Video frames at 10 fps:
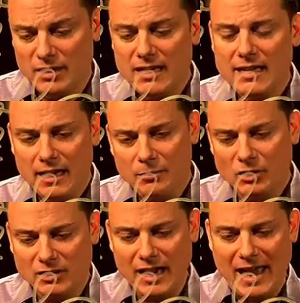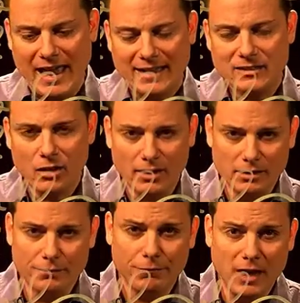being able to act
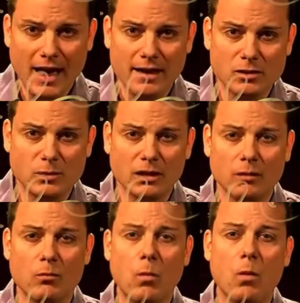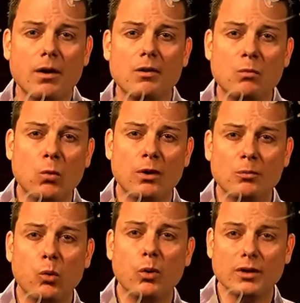on the fly has become more and more
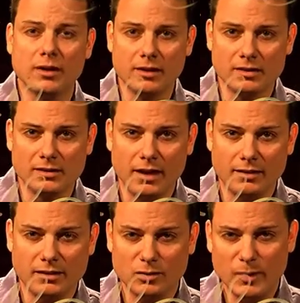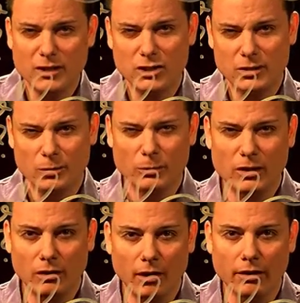important these days, especially when
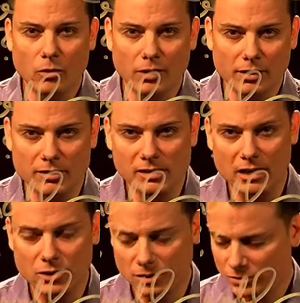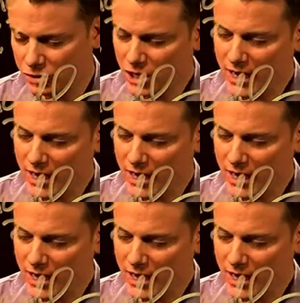we look at organizational